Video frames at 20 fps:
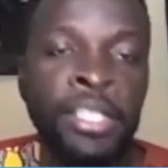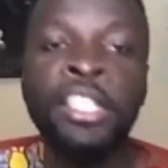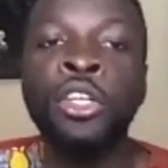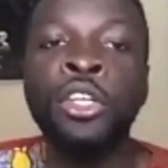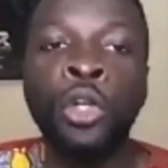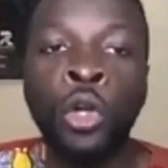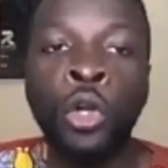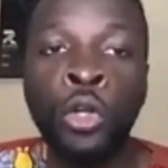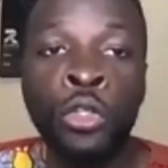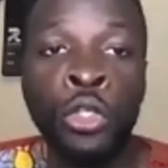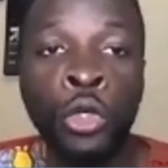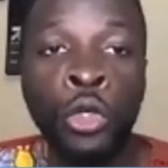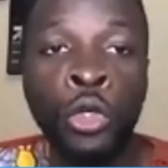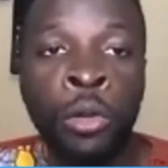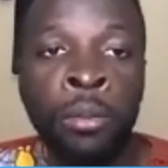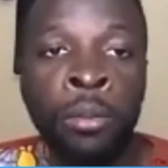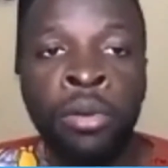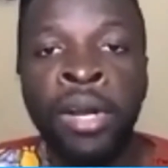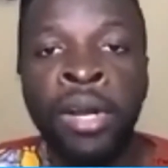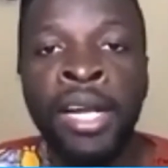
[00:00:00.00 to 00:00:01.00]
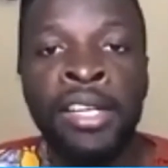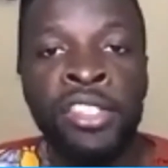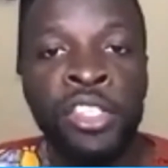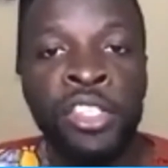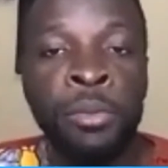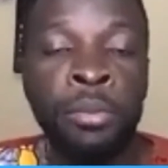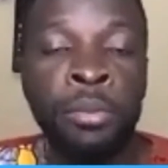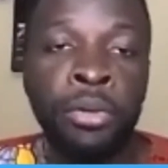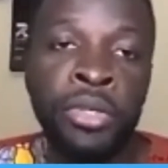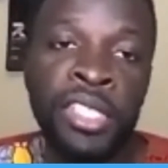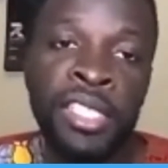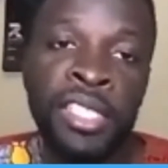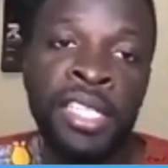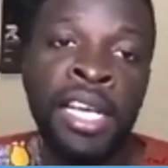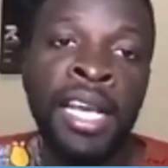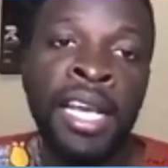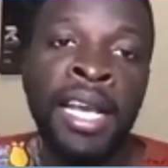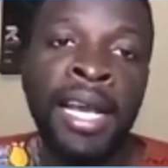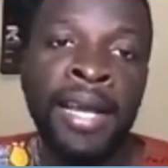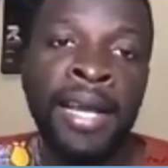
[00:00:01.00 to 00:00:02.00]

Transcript: technological brand is important.